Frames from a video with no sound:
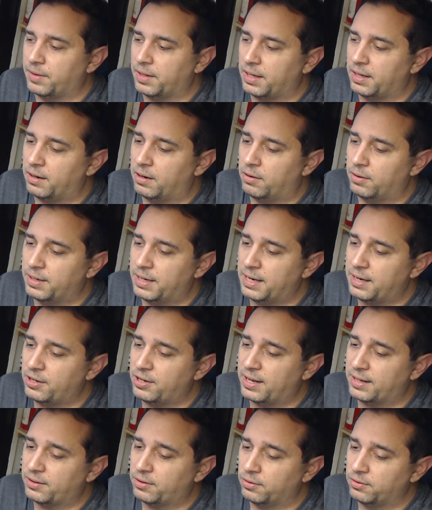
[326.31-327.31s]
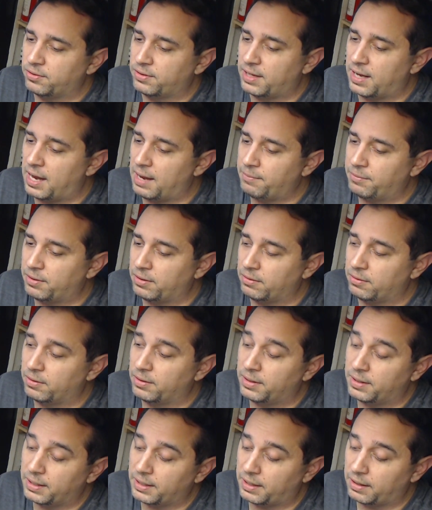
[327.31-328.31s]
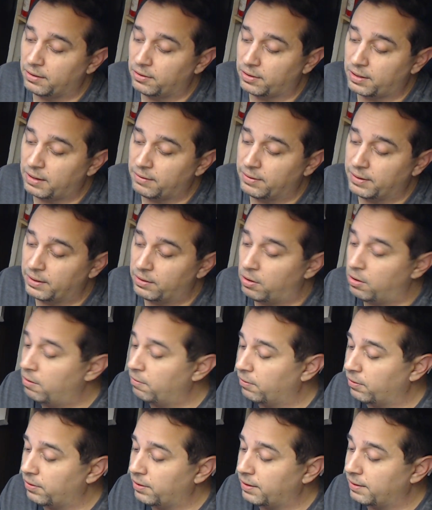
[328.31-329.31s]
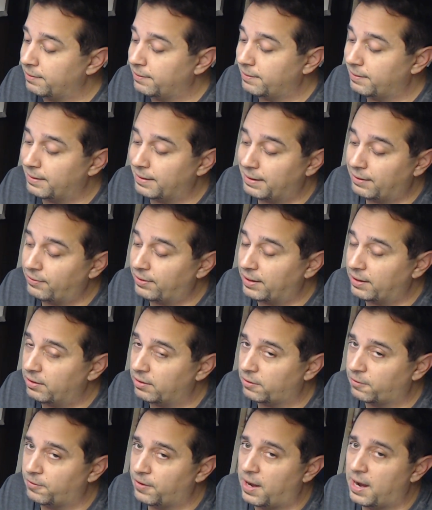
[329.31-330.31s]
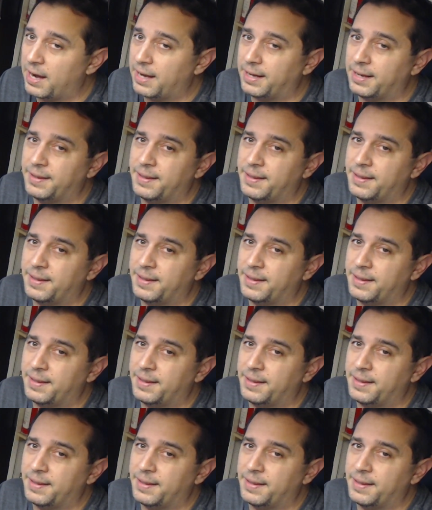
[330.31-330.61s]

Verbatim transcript: you know, and then you get those times where like you look everything over and uh, everything looks fine.